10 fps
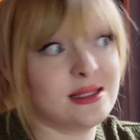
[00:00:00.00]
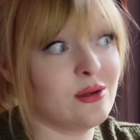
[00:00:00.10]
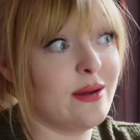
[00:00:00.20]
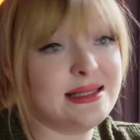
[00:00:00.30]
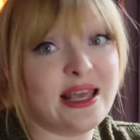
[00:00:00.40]
So
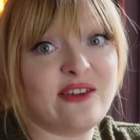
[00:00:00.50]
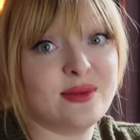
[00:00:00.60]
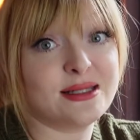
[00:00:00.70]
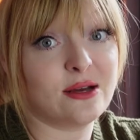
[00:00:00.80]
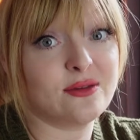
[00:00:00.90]
I've saved
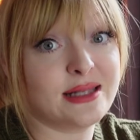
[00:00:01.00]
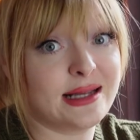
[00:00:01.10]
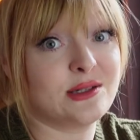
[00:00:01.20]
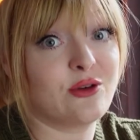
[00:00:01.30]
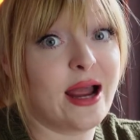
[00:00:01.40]
myself
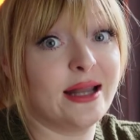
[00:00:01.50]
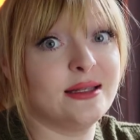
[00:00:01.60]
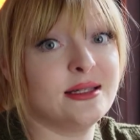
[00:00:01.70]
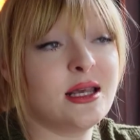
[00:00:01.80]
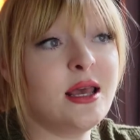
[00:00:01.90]

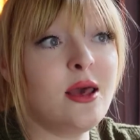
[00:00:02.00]
£6,000,